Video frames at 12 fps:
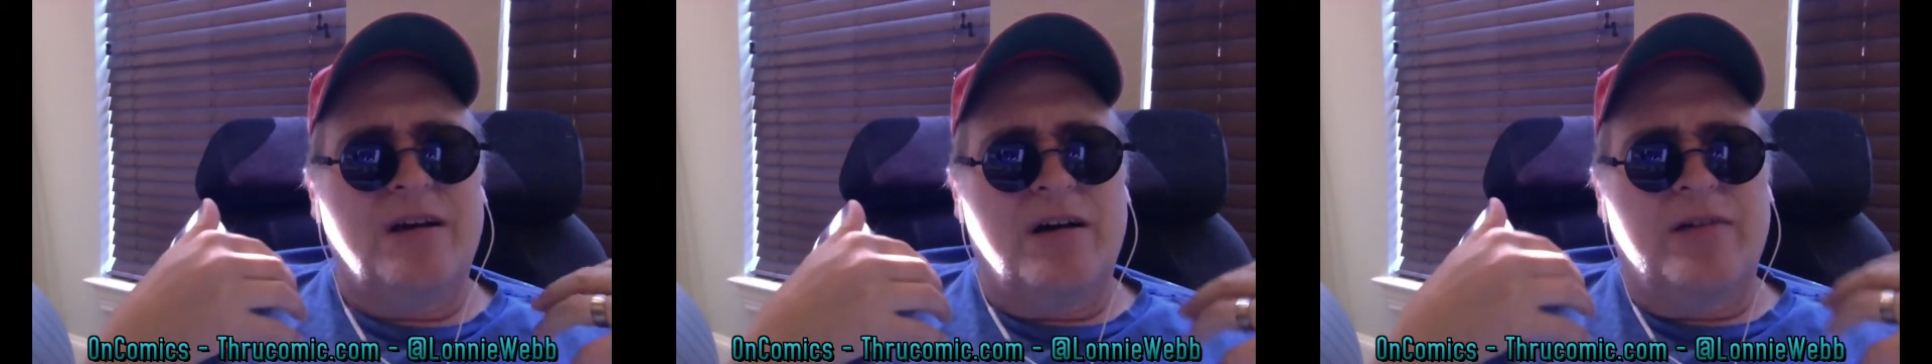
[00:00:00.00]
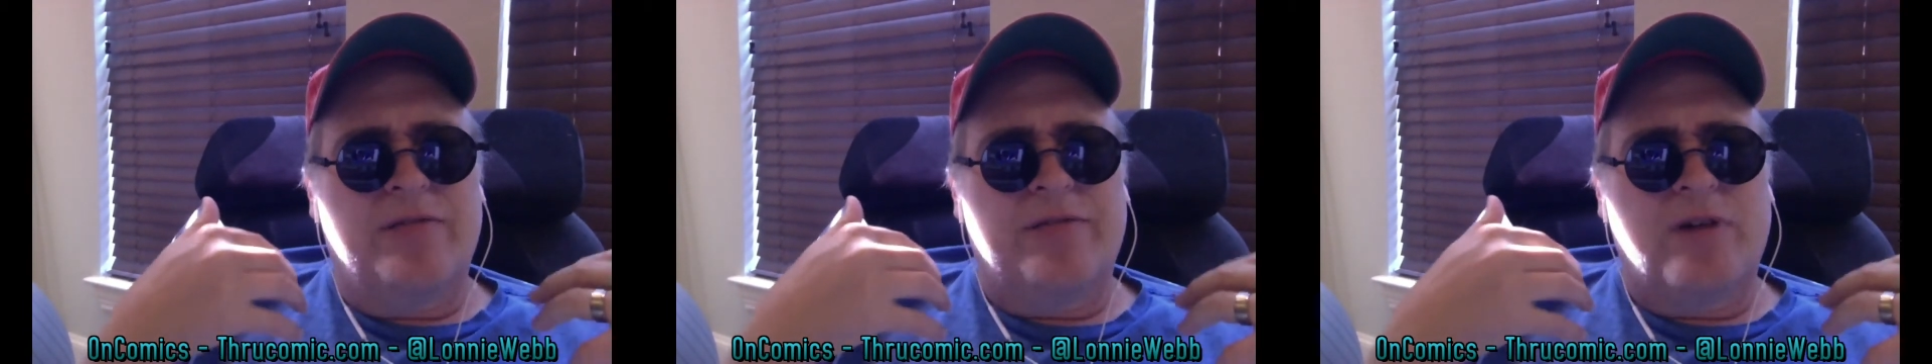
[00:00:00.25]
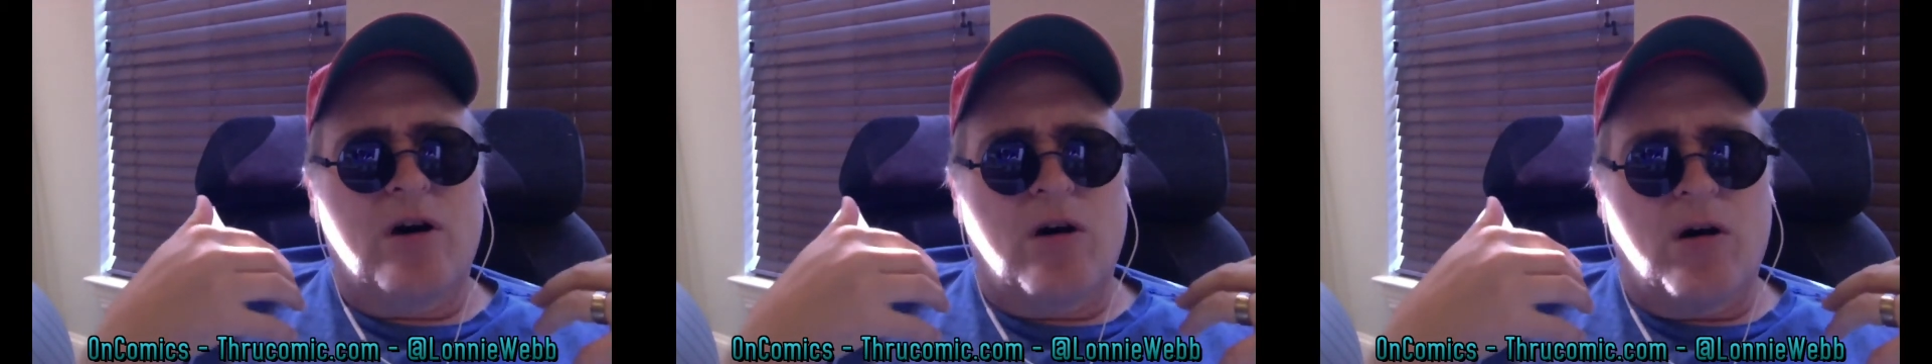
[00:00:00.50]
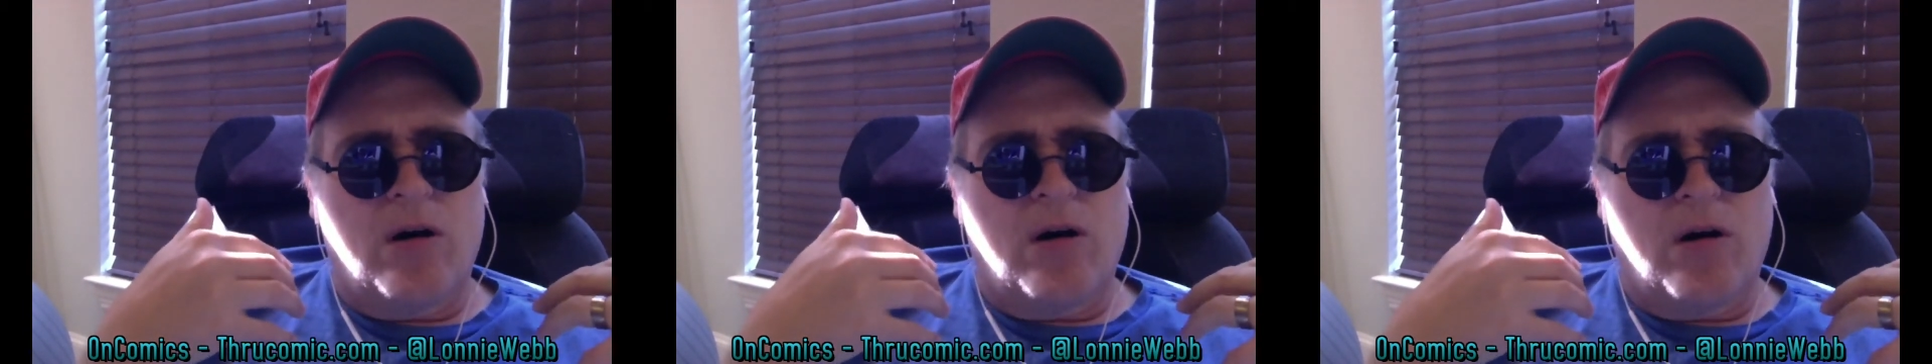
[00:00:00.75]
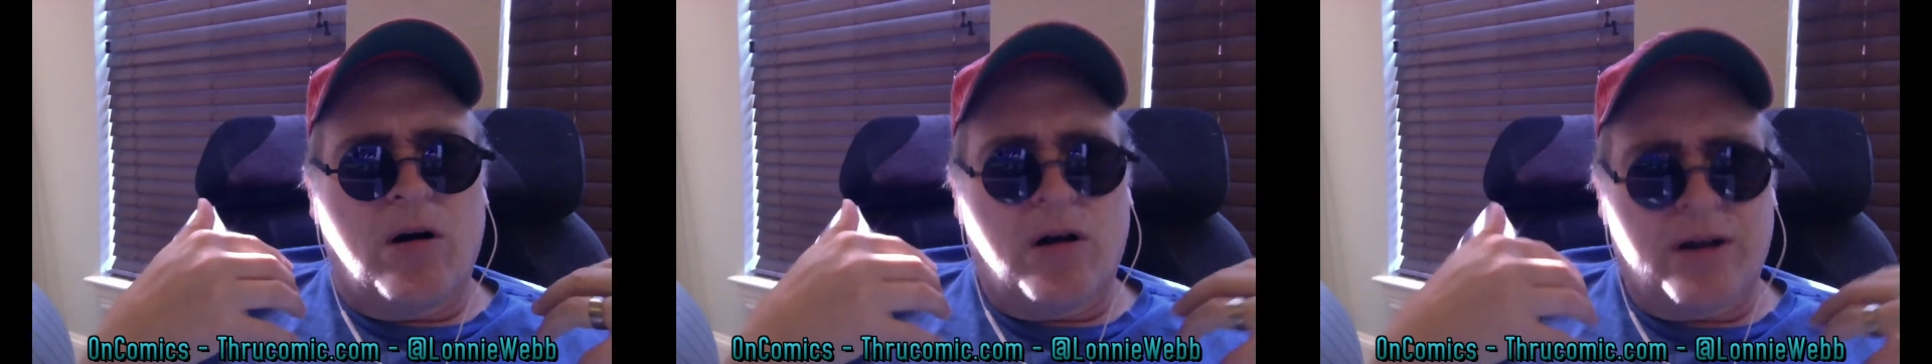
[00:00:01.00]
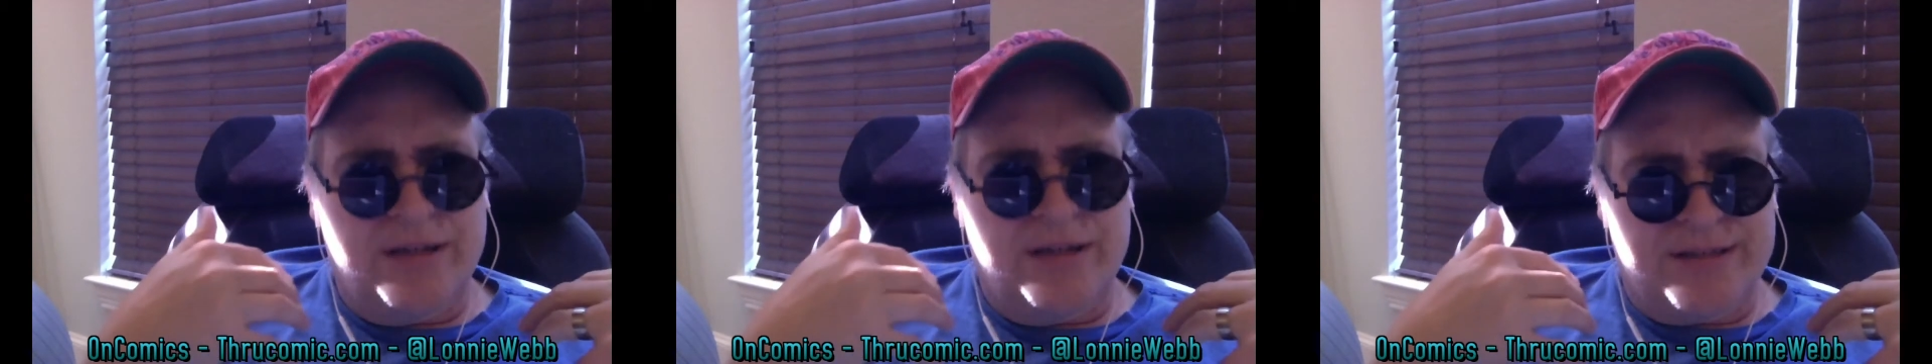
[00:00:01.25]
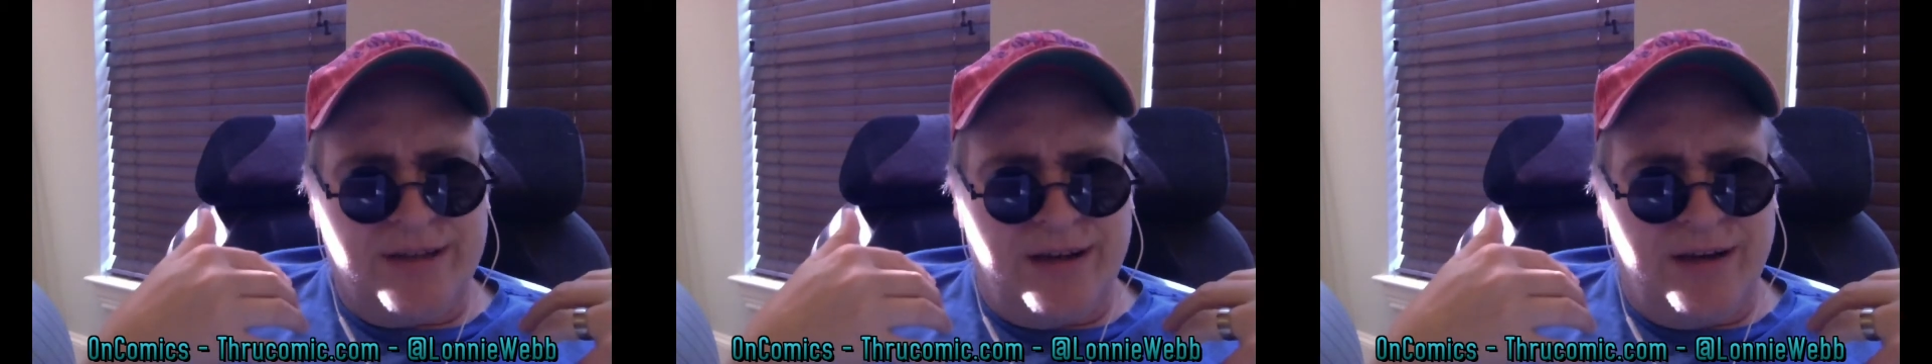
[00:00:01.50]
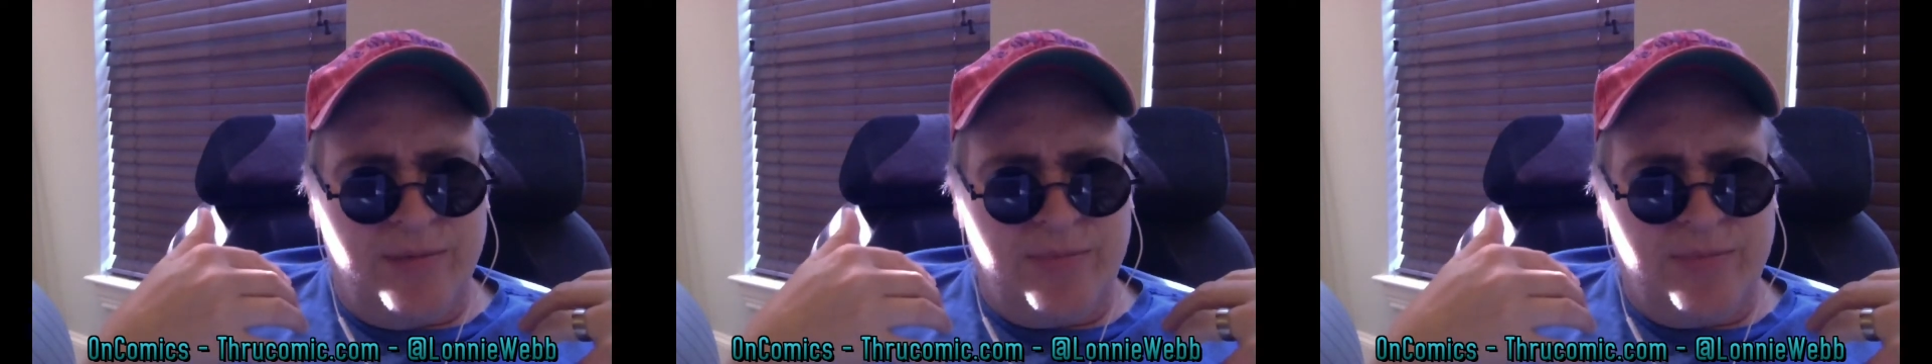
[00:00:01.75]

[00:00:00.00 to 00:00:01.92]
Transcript: of archetype.